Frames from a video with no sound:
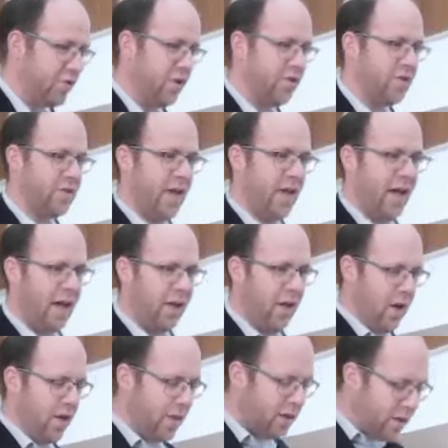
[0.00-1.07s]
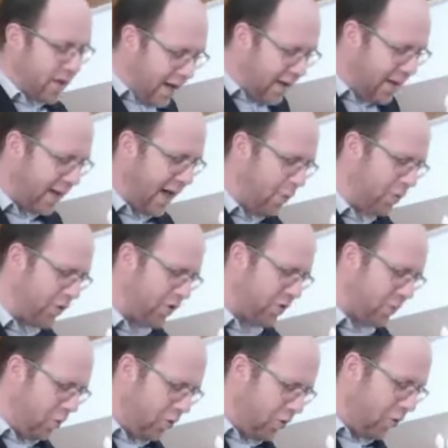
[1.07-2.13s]
is going to say that taking out with a
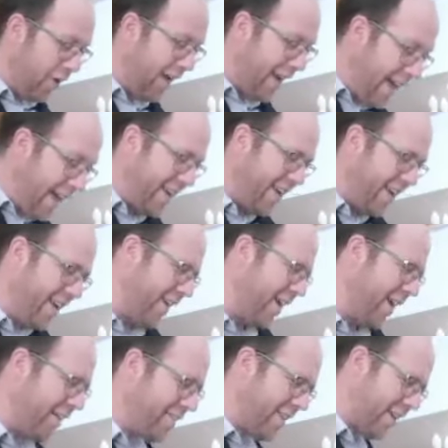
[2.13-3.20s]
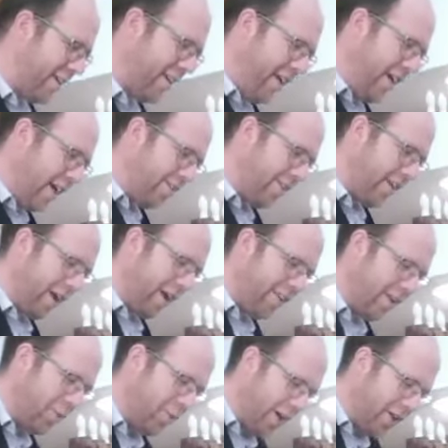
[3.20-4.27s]
spoon or ladling, as they
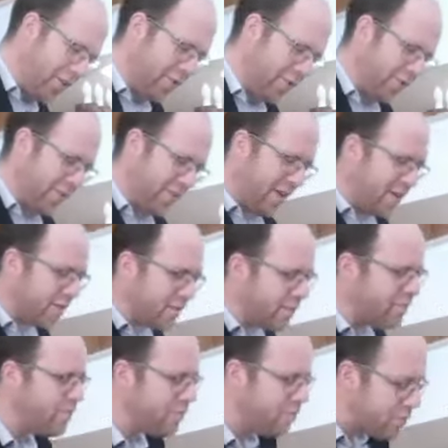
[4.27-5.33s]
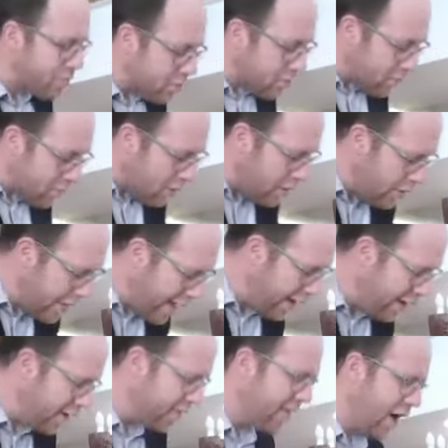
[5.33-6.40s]
write here on page 56,
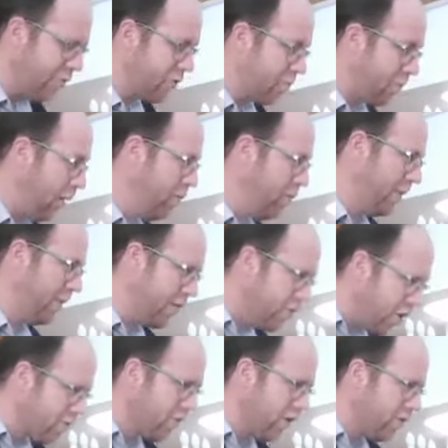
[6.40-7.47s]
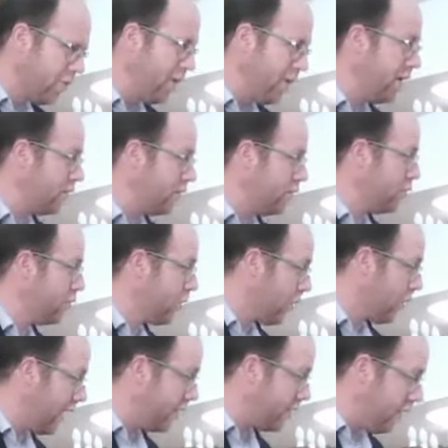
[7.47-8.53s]
that in itself is probably not going to be an Isur
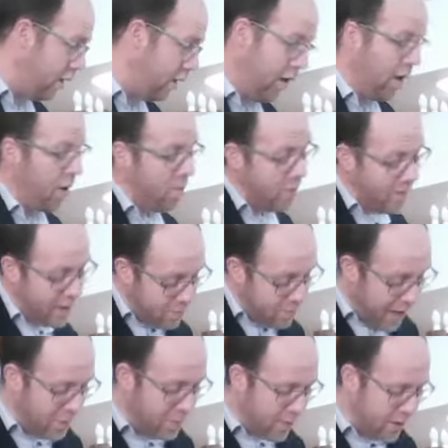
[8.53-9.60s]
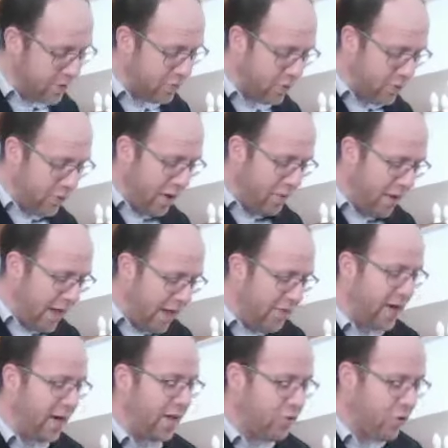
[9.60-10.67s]
D'Oraita, but that might be an Isur
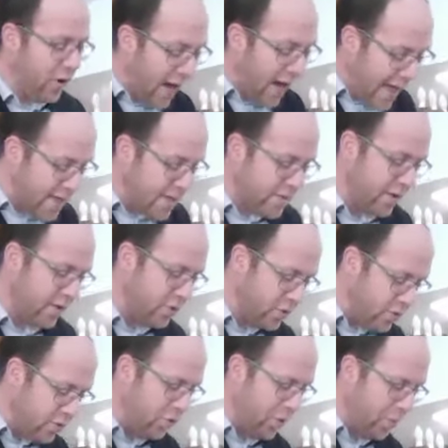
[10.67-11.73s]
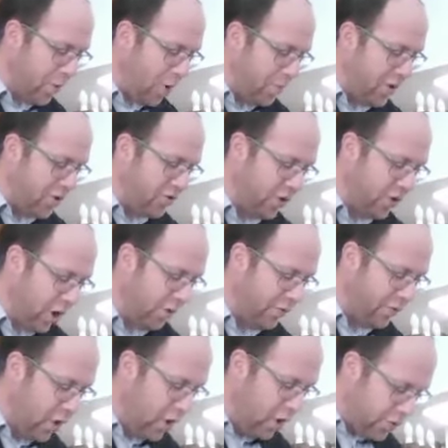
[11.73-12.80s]
D'Rabbanan that is related to the prohibition
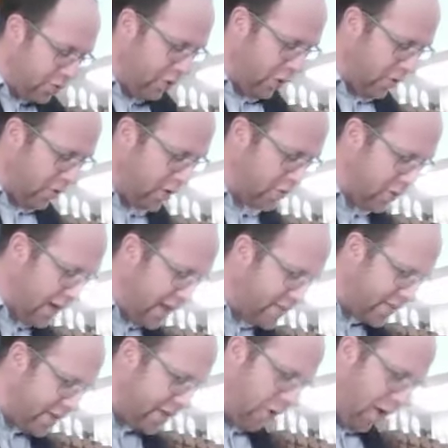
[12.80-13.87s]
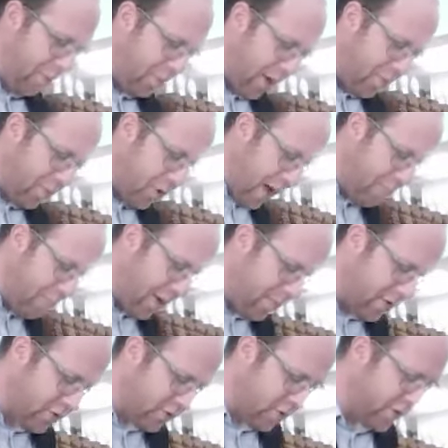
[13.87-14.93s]
of stirring. So let's see the Rambam. The Rambam in